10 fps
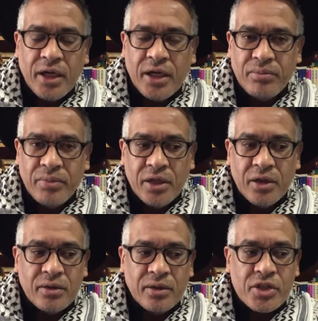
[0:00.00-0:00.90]

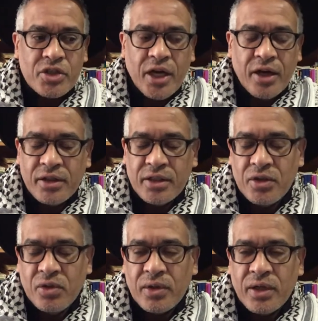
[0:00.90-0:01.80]
NPO and charity
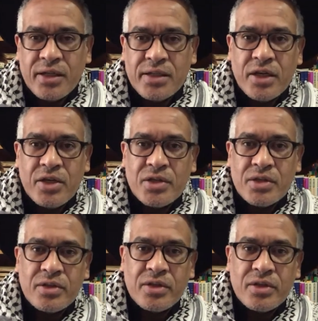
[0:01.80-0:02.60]
organizations